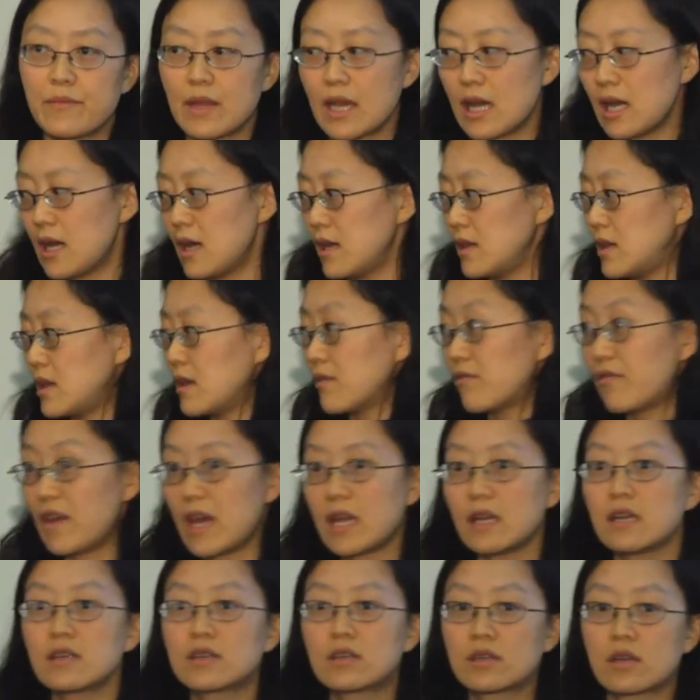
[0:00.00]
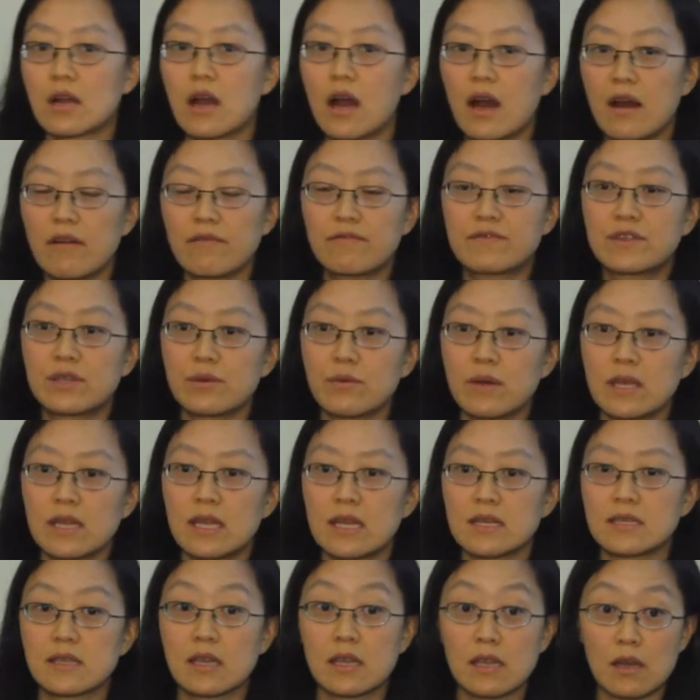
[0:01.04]
advantage of doing
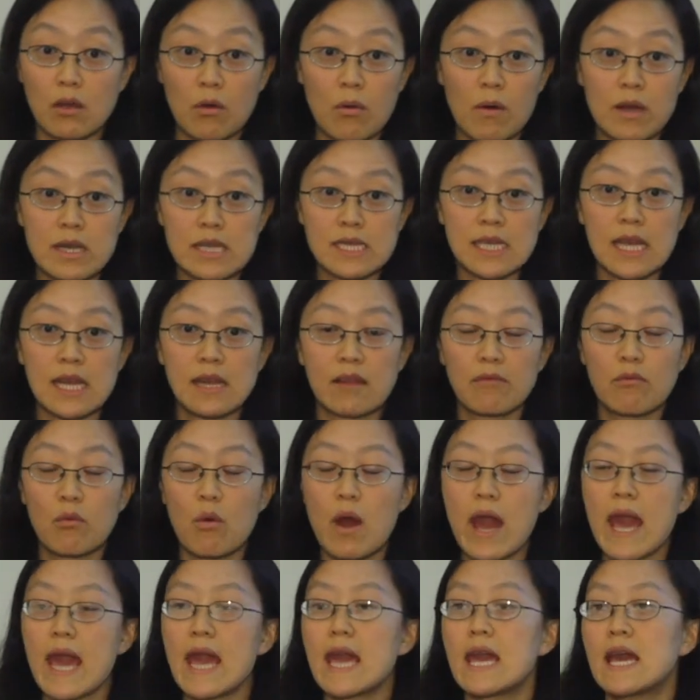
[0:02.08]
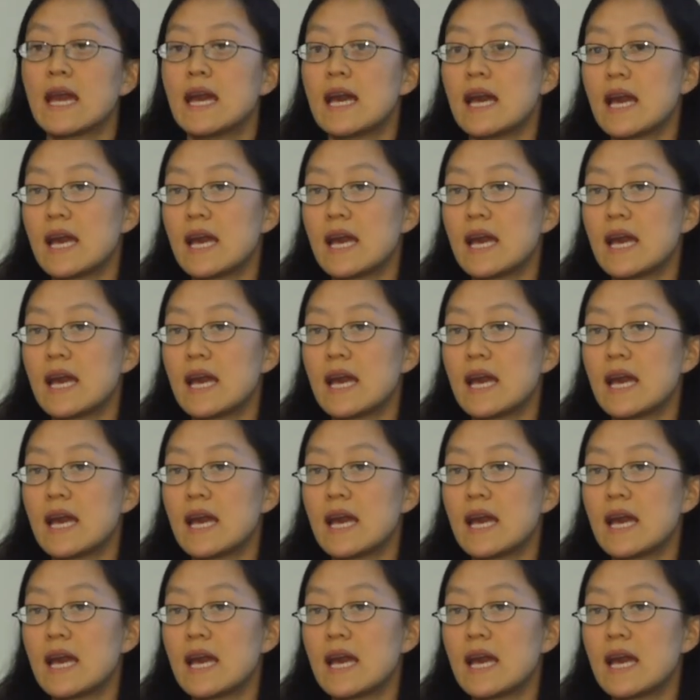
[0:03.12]
things in a quantitative way